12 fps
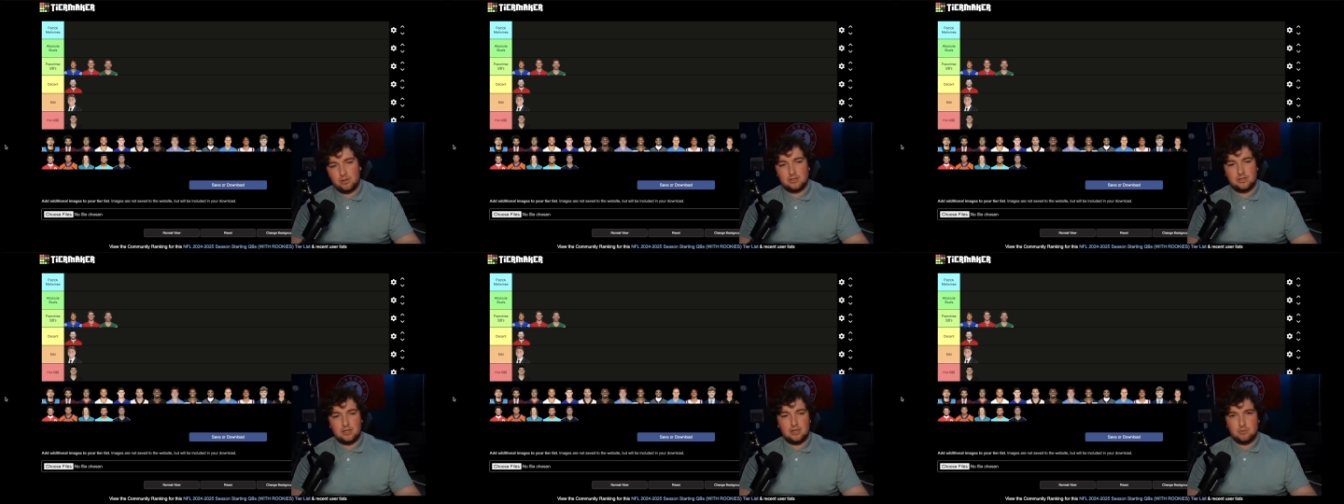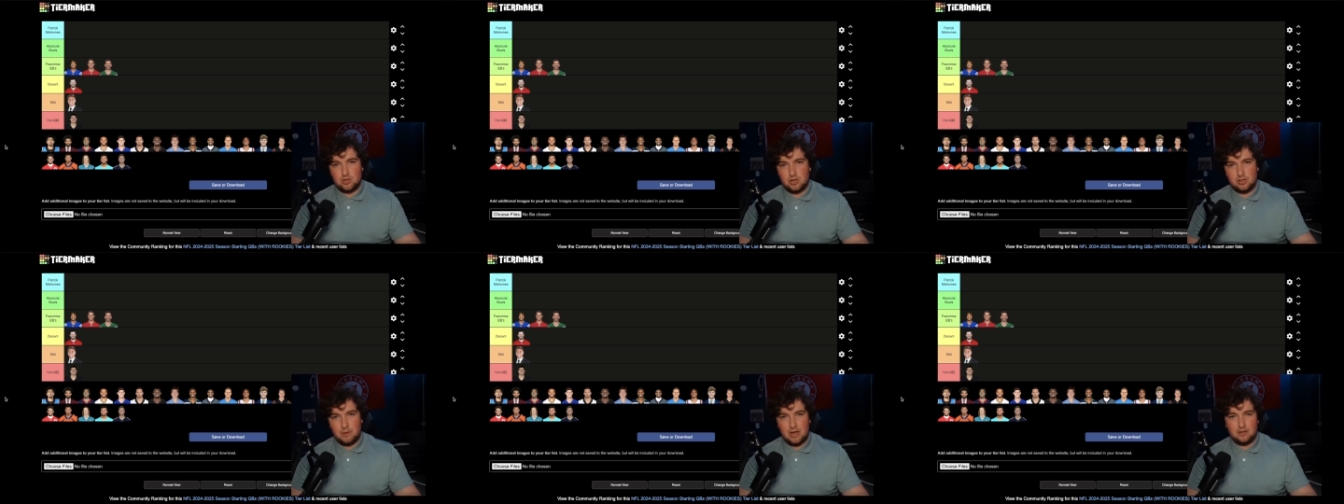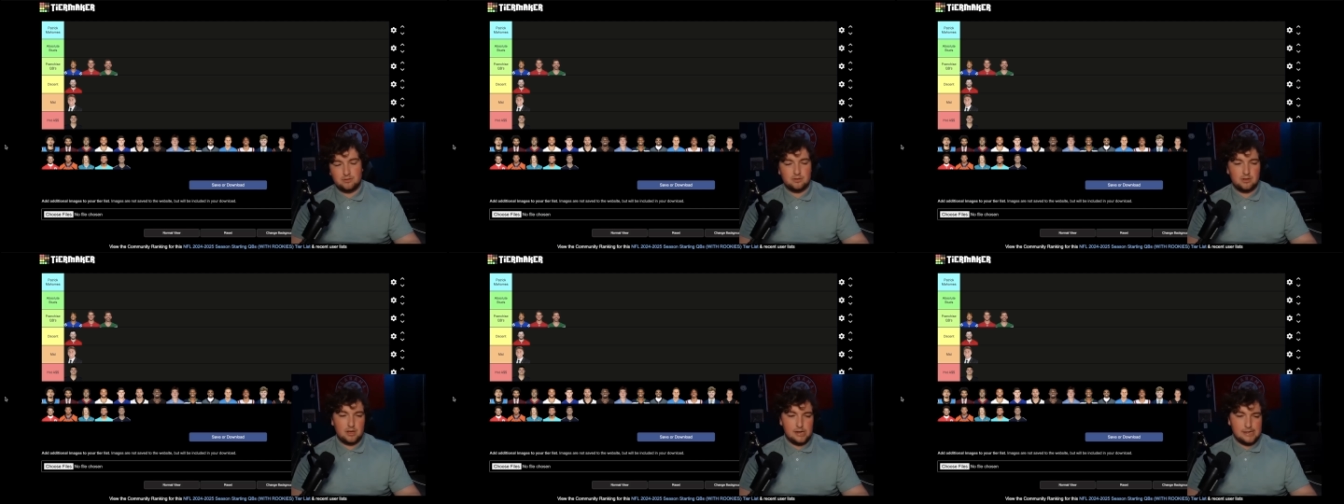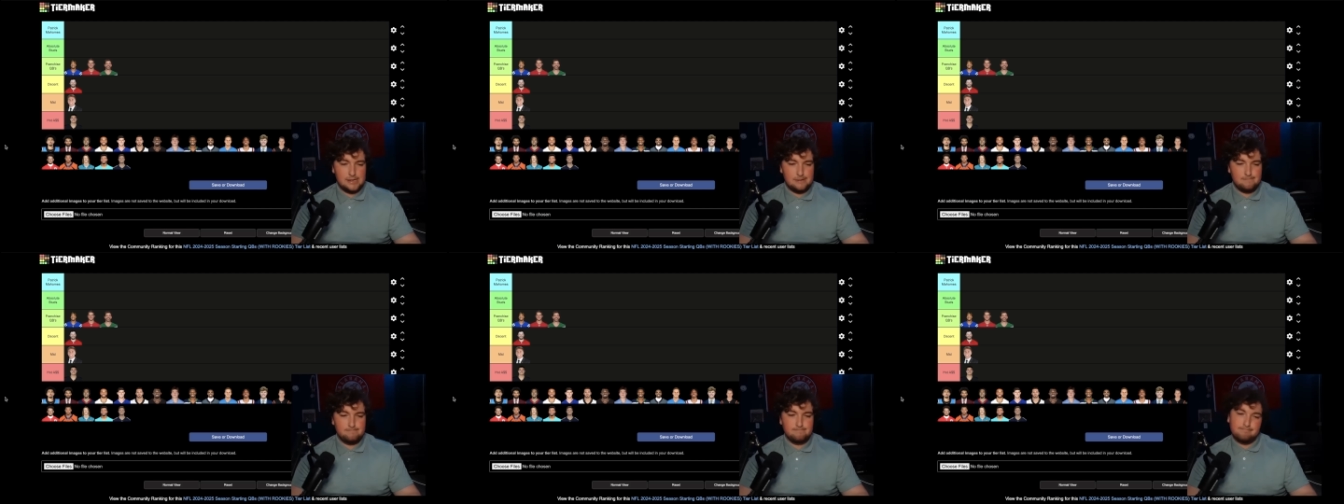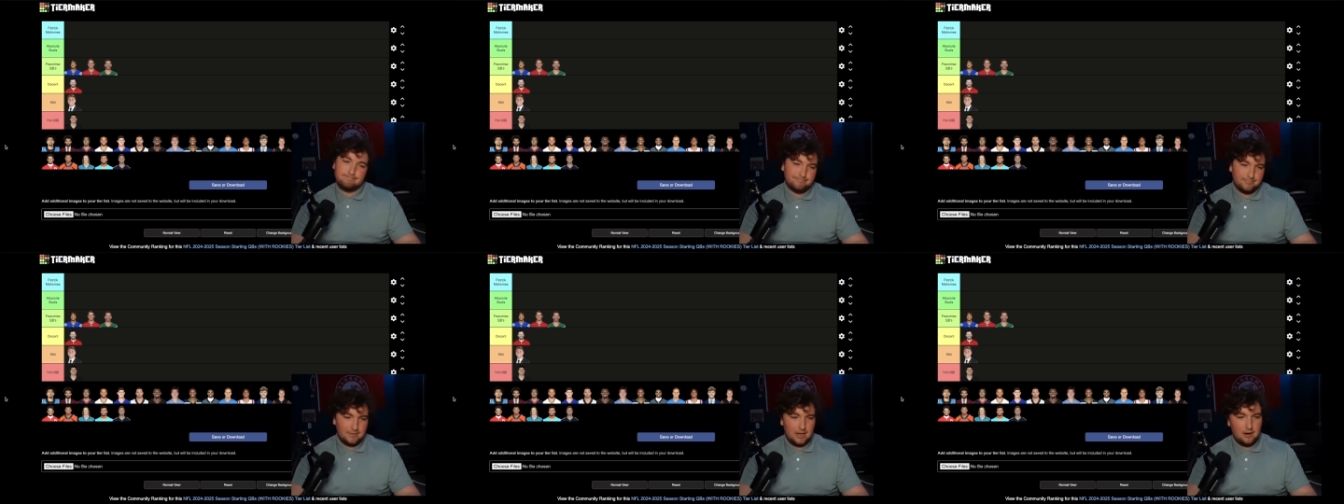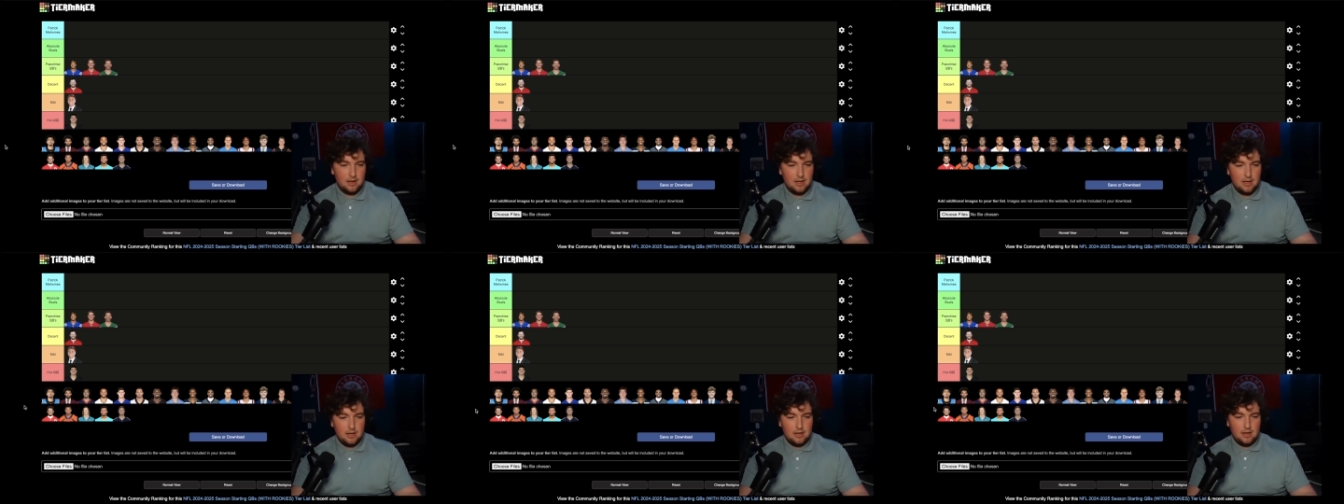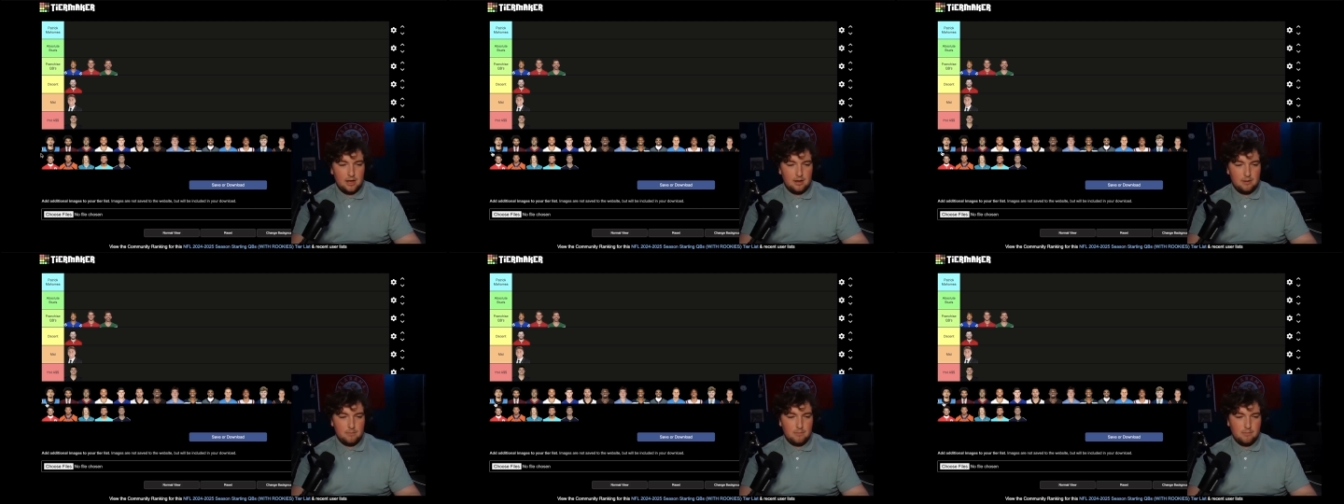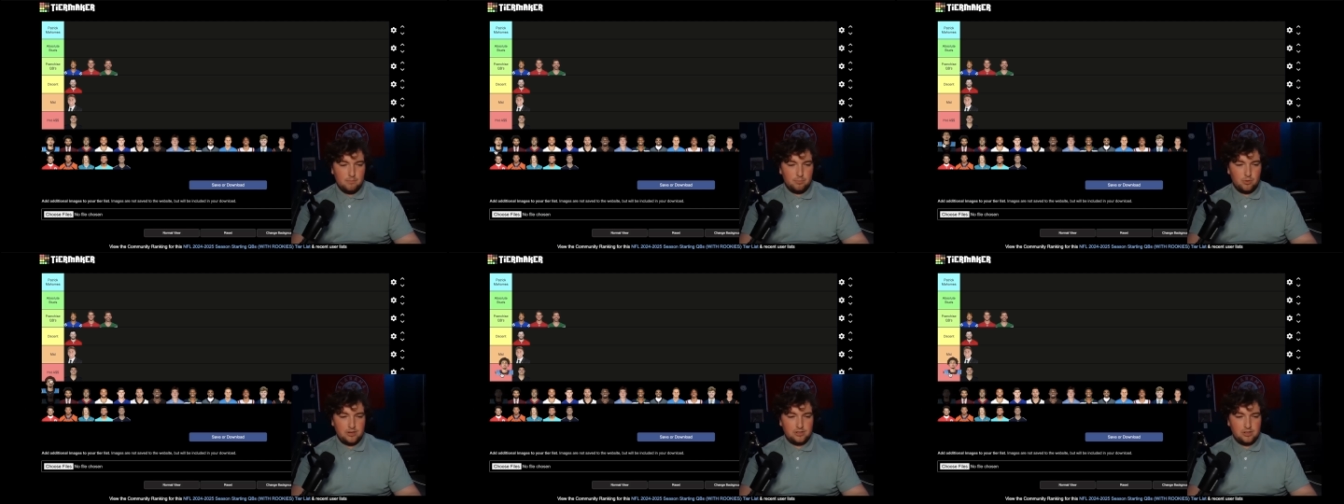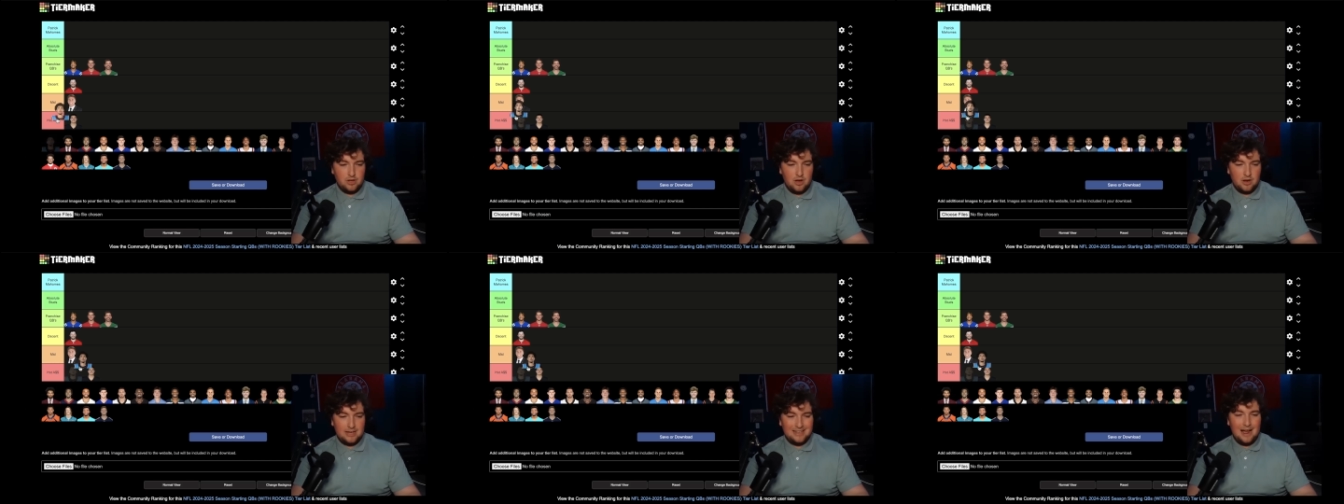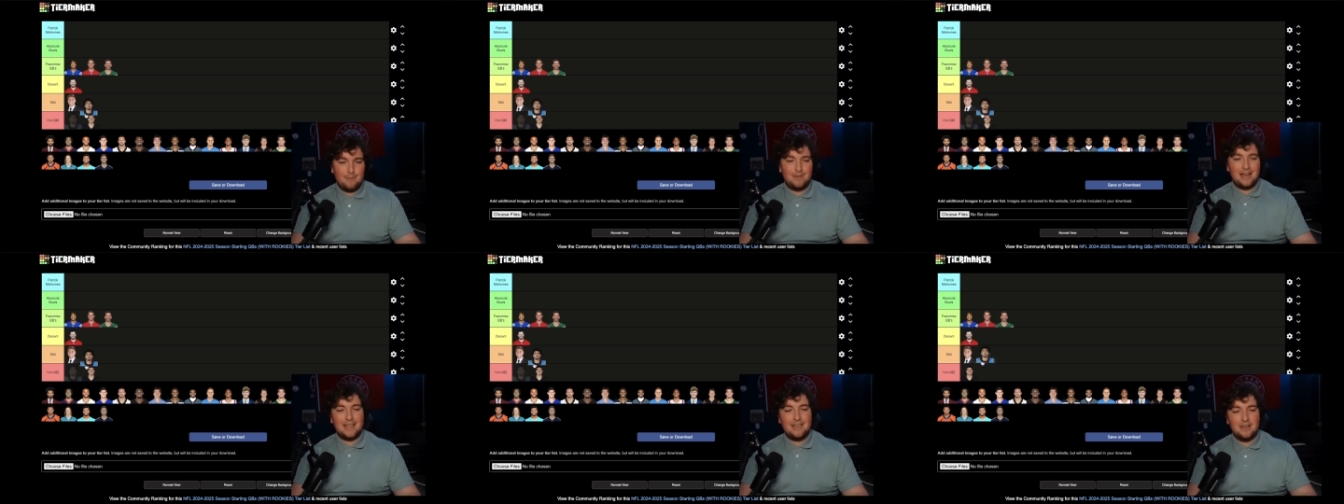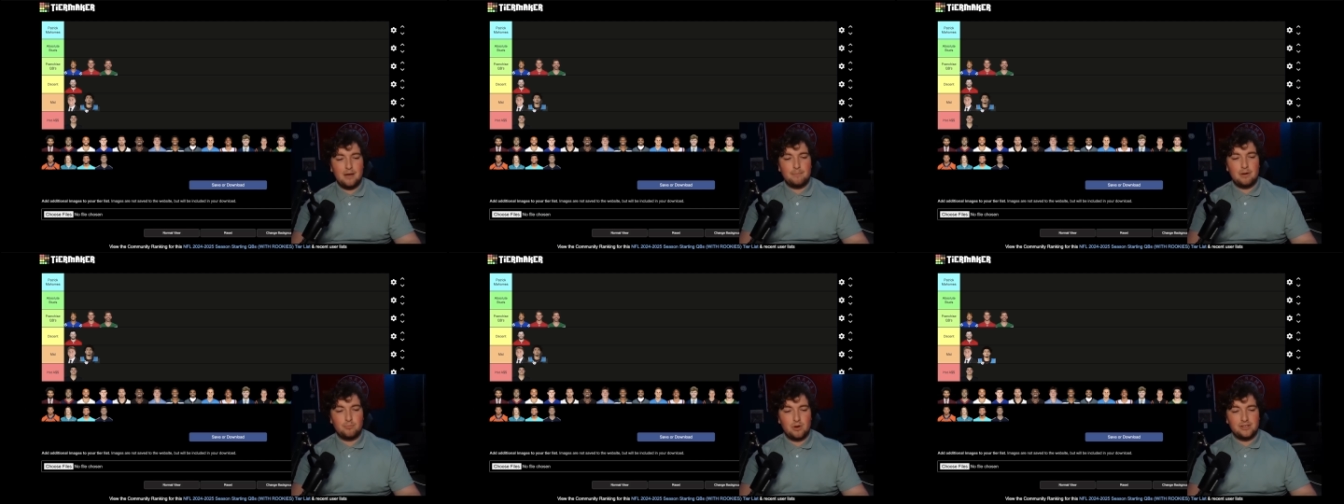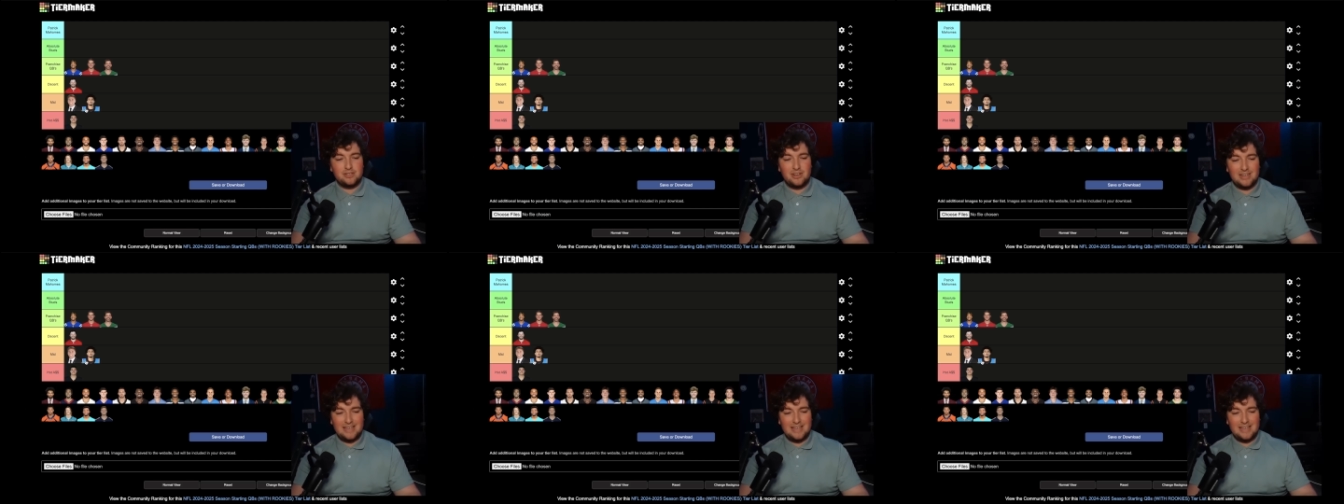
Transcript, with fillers: see him shit his pants. Yeah. Bryce Young, you know, I'm not giving up on Bryce Young